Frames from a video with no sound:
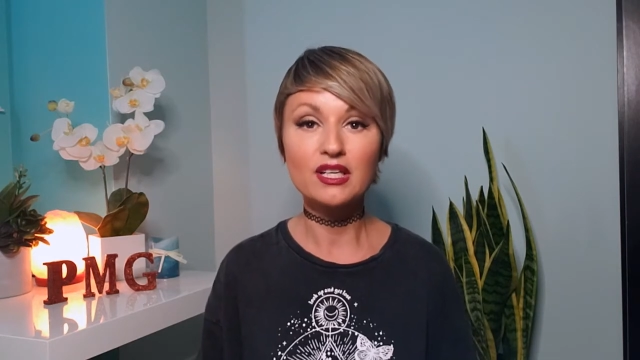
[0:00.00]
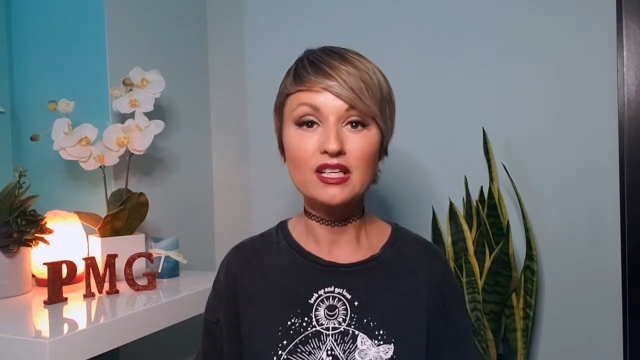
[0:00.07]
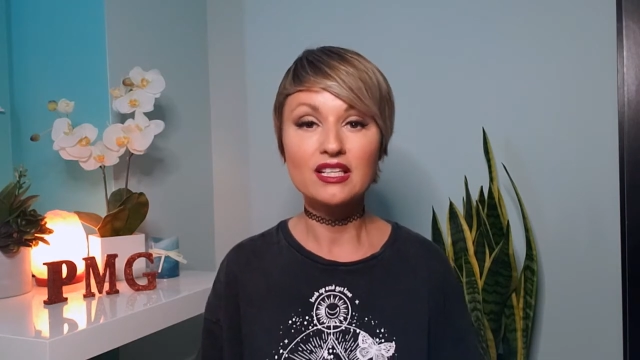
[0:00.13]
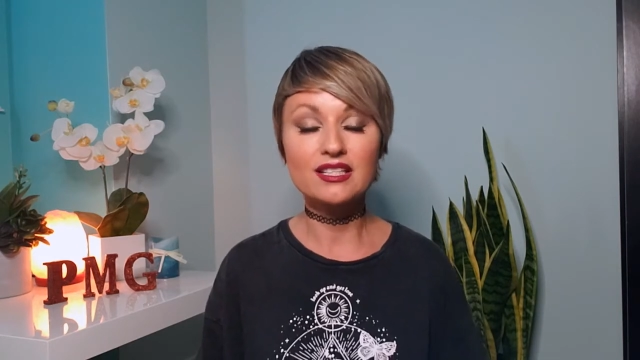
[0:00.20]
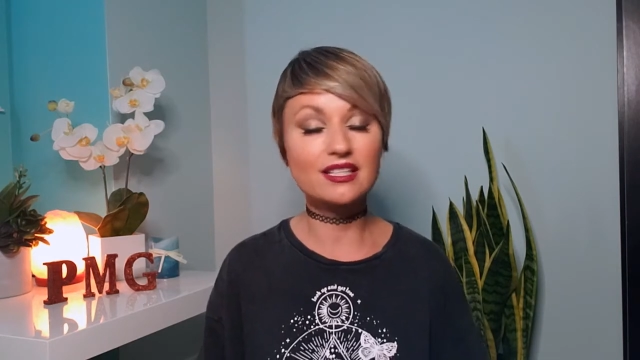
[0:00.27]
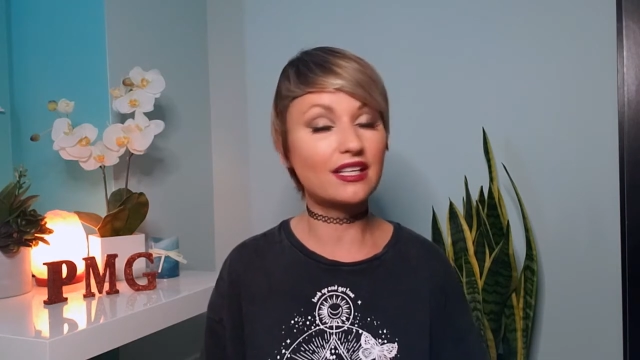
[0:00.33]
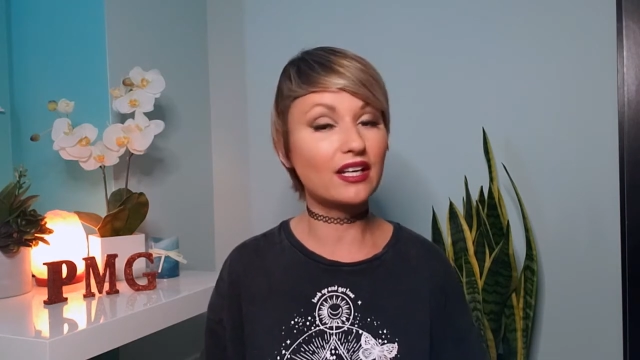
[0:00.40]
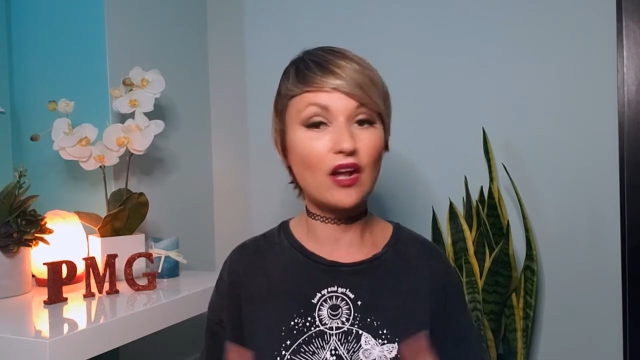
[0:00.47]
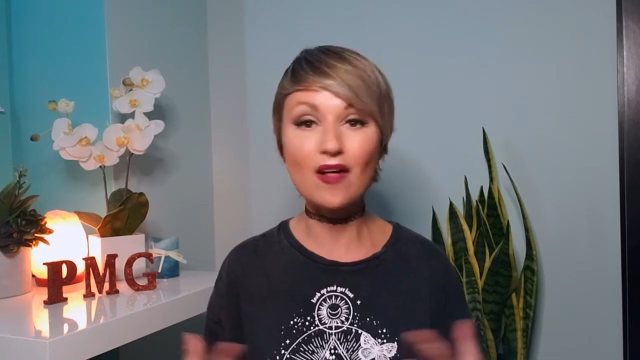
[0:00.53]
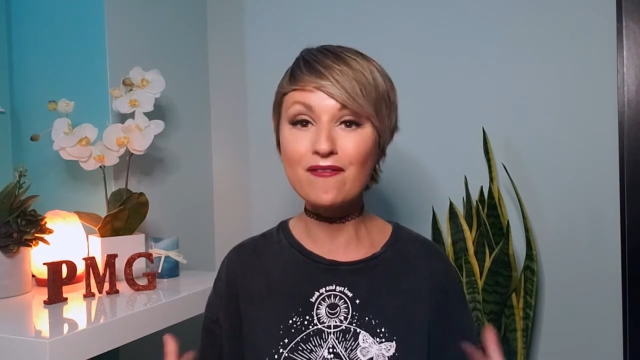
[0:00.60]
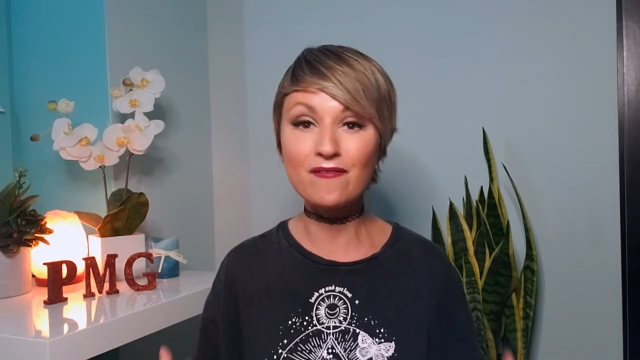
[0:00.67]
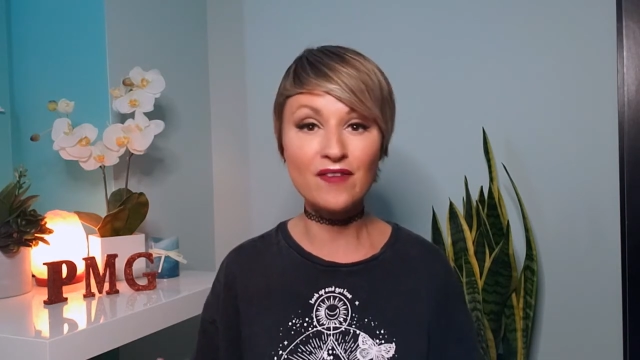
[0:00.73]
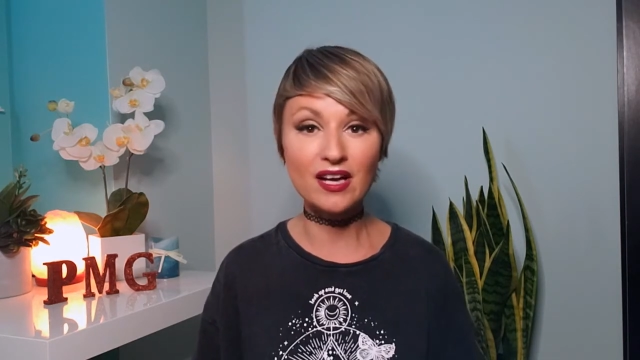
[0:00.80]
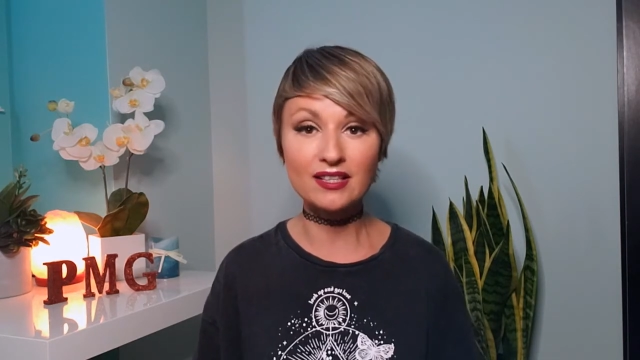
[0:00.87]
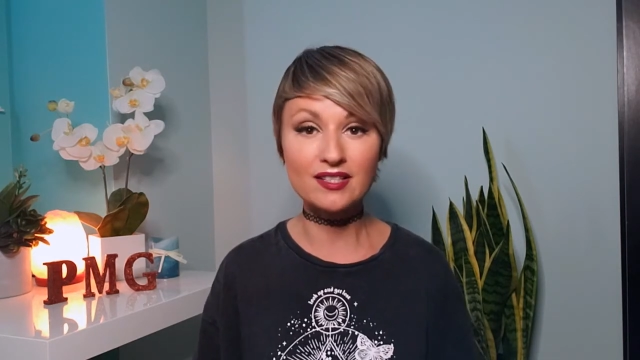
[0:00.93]
to get all
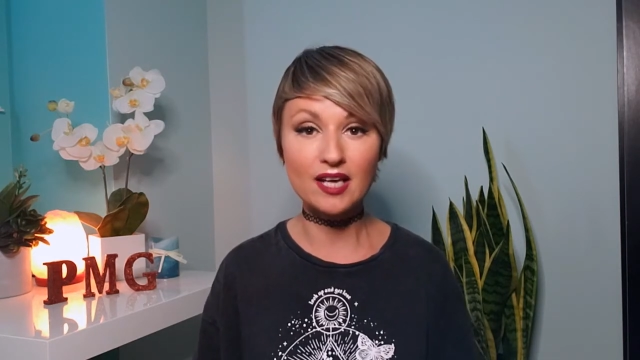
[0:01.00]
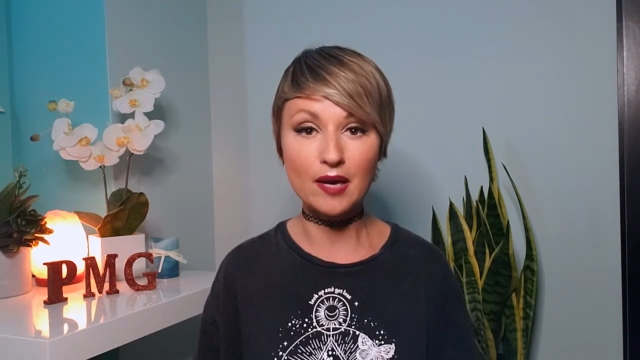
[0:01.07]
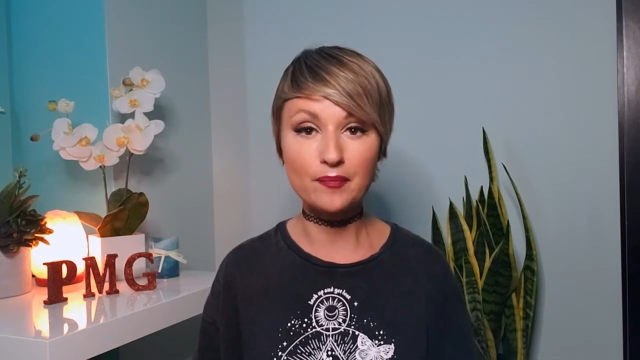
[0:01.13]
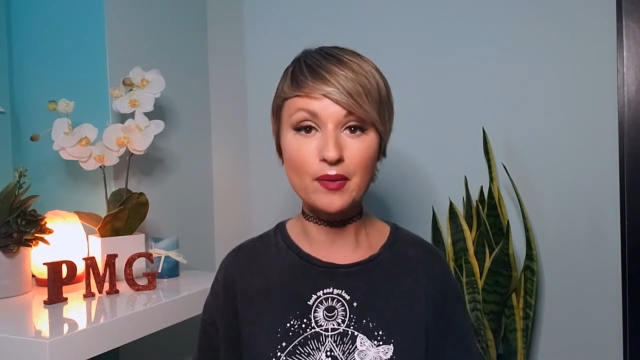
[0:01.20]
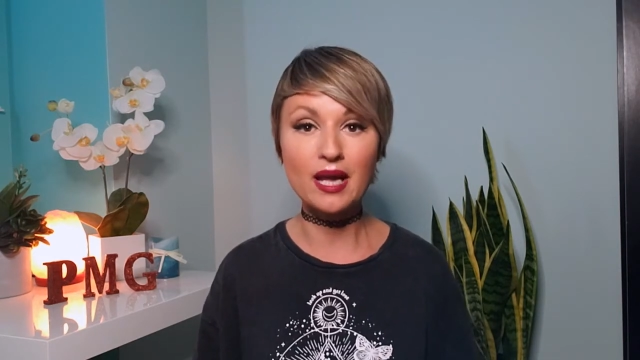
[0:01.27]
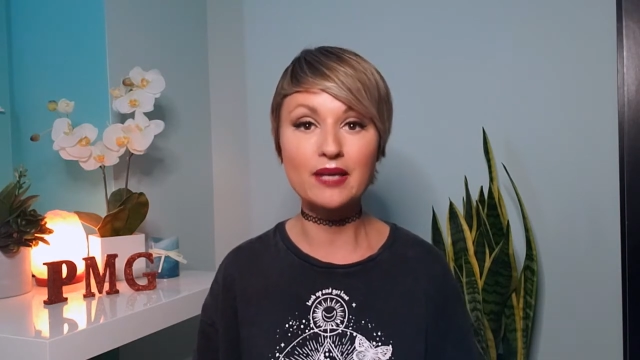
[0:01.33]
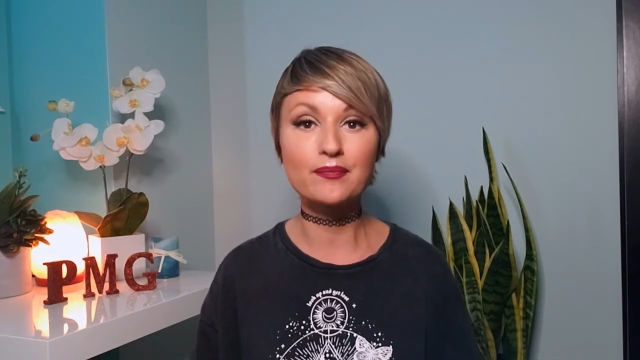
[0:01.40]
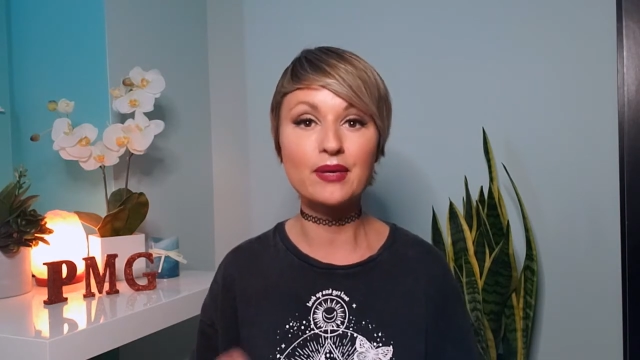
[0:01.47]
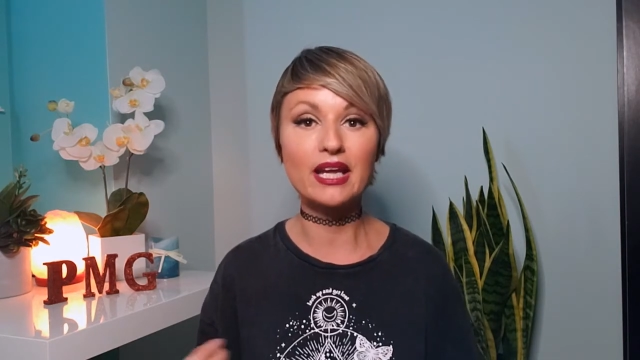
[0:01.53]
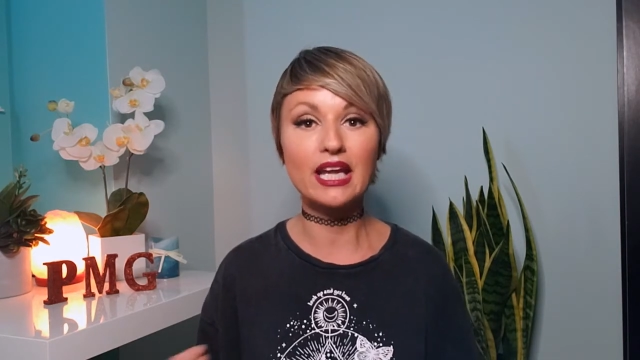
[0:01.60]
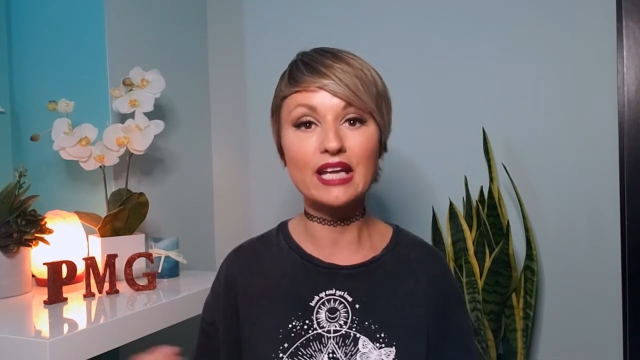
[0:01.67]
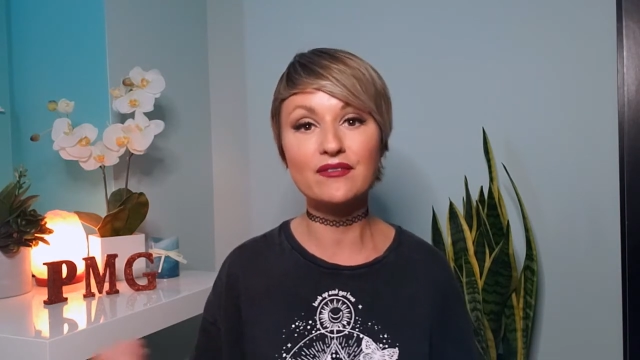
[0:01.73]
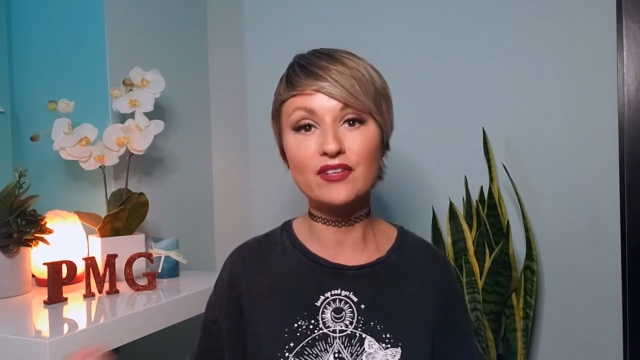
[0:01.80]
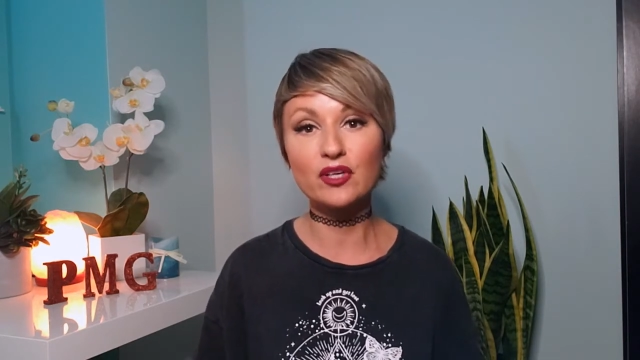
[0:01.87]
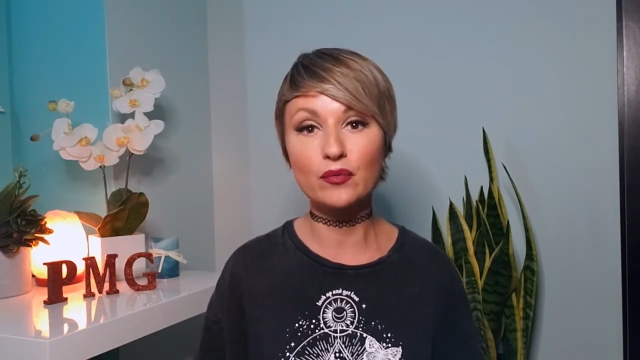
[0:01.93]
fucked up and behave
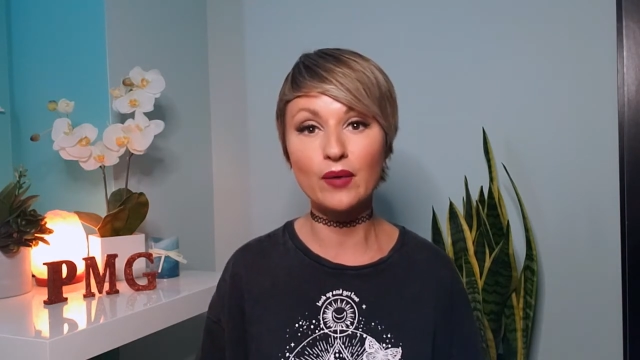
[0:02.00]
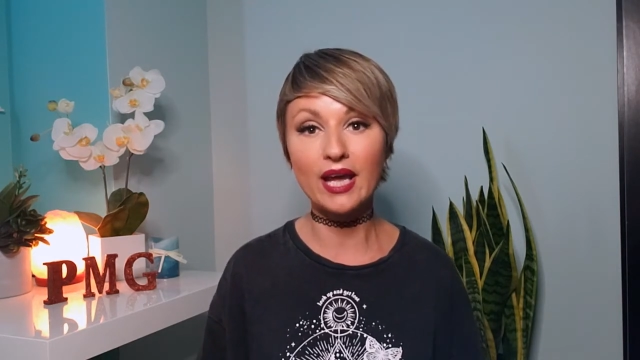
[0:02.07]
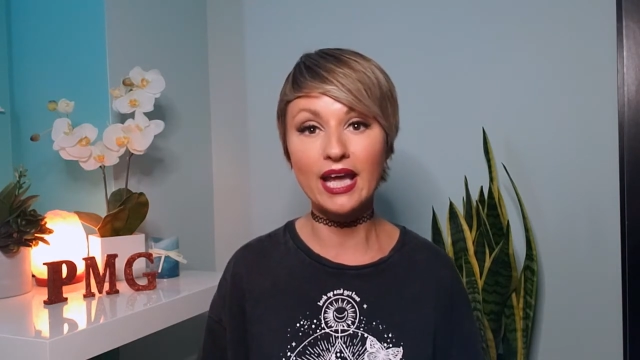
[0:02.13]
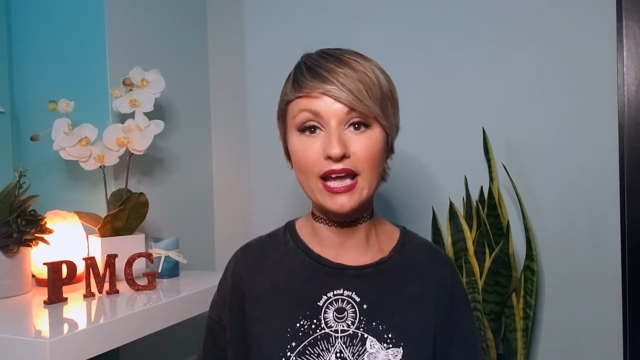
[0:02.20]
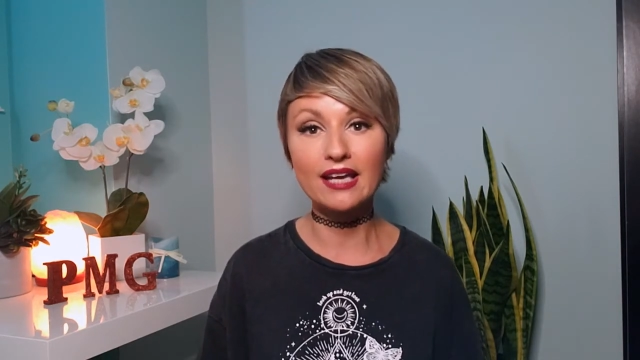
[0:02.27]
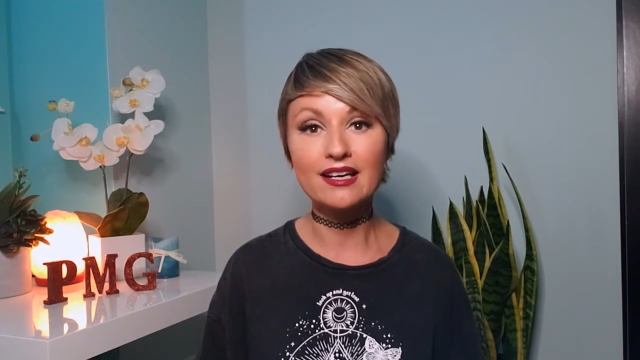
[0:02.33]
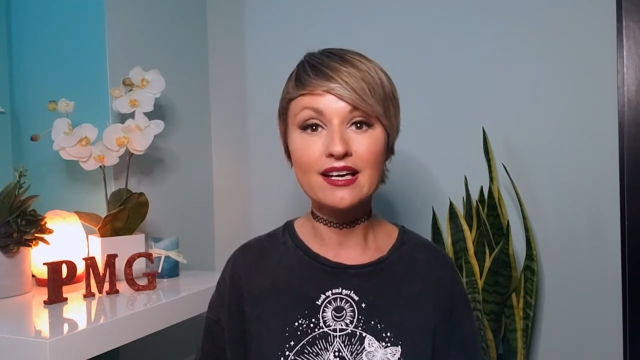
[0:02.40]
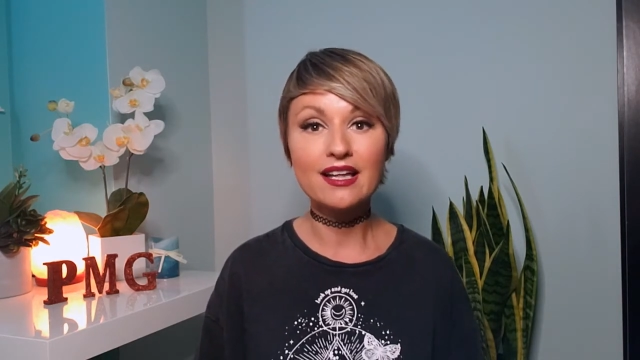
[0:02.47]
in a way